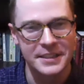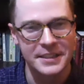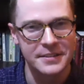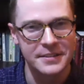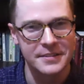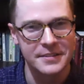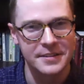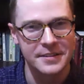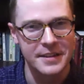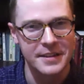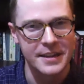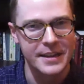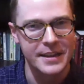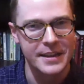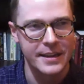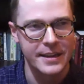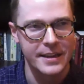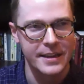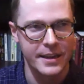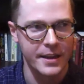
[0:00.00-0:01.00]
in
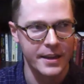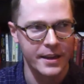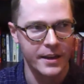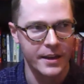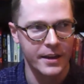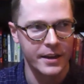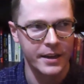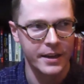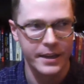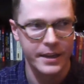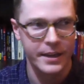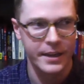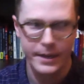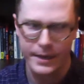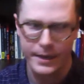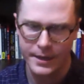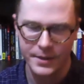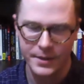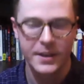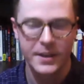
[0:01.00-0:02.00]
uh,
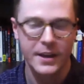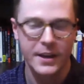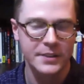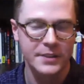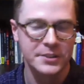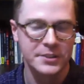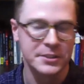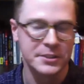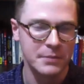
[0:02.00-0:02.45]
in the costume,